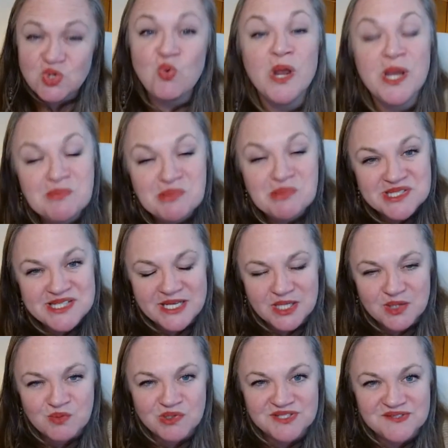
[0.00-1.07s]
20% of
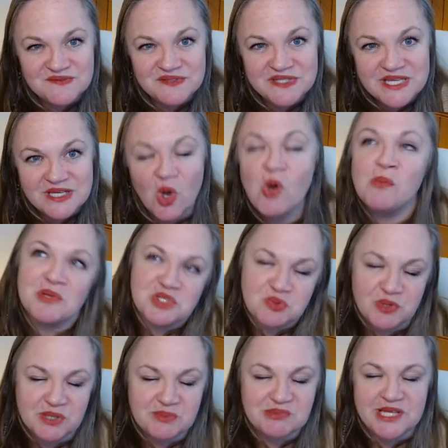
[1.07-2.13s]
the world's fleet, almost
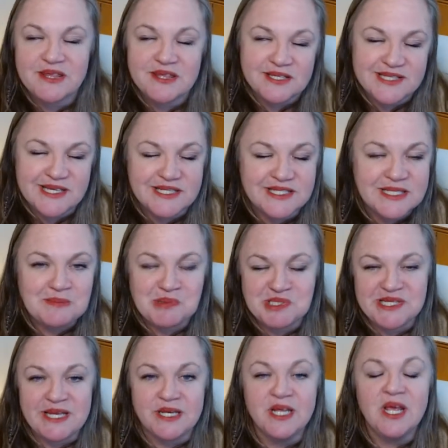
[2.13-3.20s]
20%, I think it's
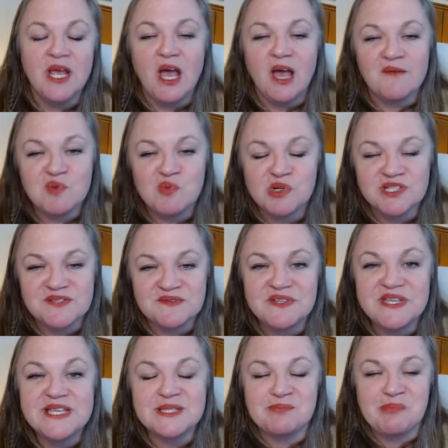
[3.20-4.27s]
18% of the world's
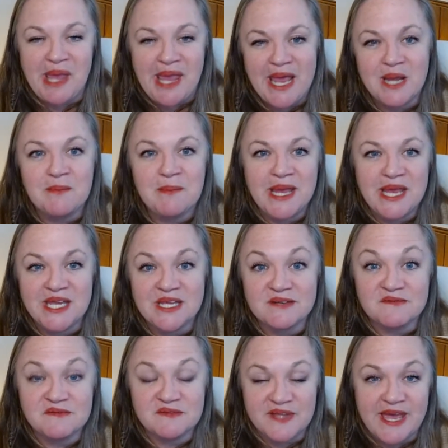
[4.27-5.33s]
fleet is
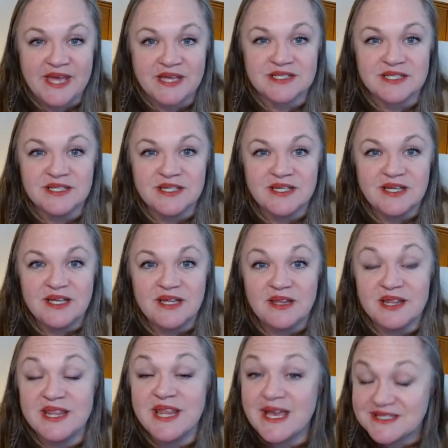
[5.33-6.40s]
Panamanian flagged.
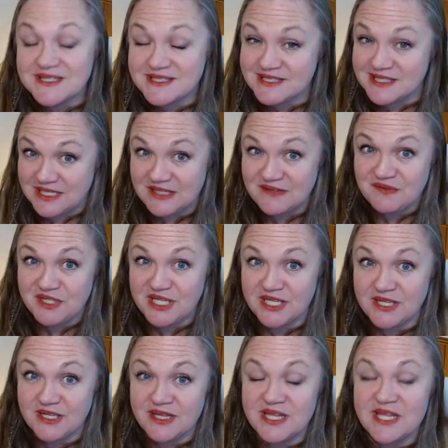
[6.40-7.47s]
That's
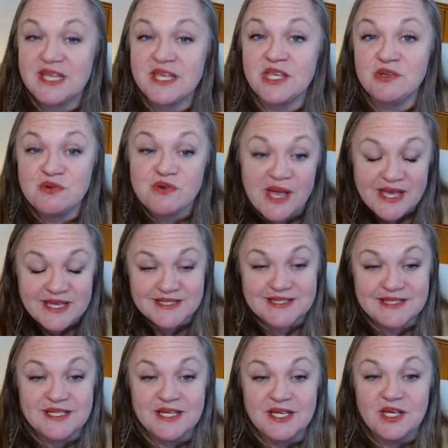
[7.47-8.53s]
significant. The U.S.
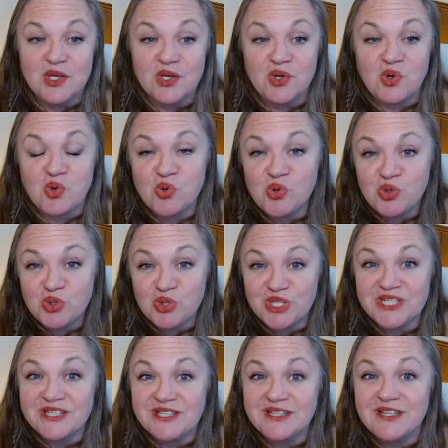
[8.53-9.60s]

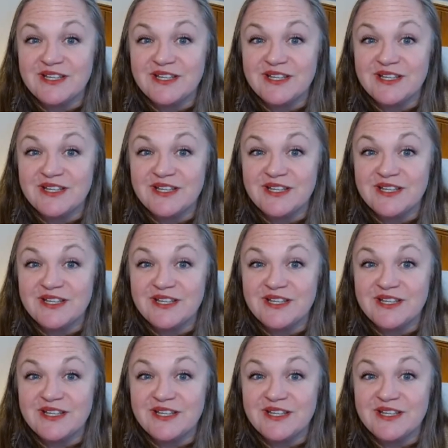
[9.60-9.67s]
could,